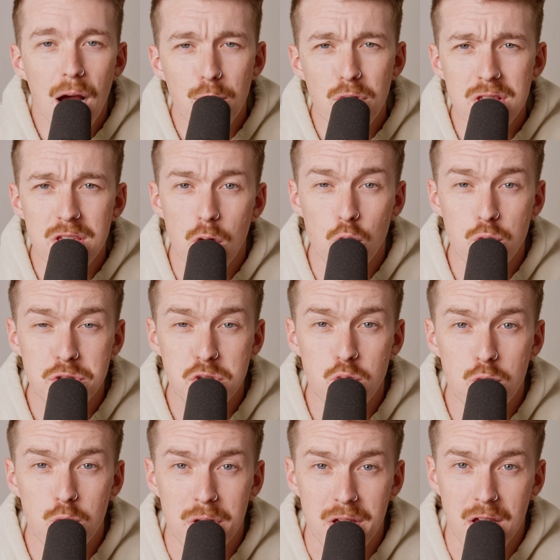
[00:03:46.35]
I'm really old
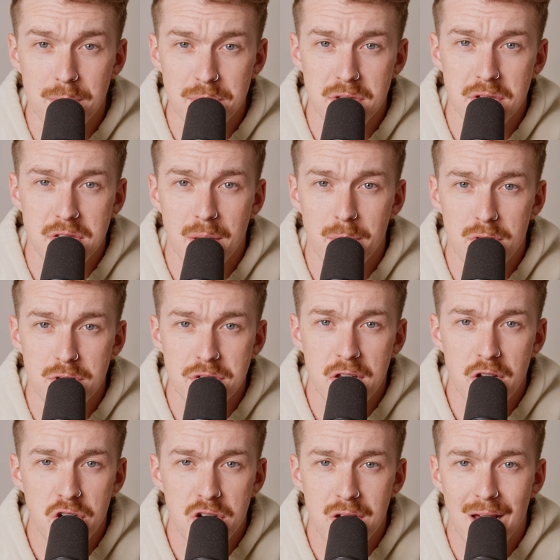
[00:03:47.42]
school when it comes to
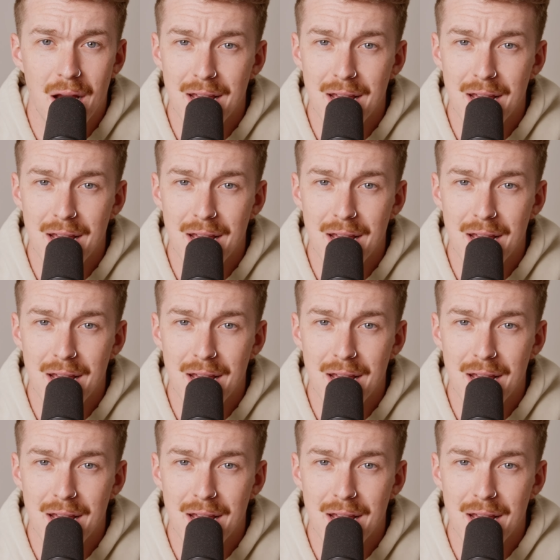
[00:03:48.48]
stabilization.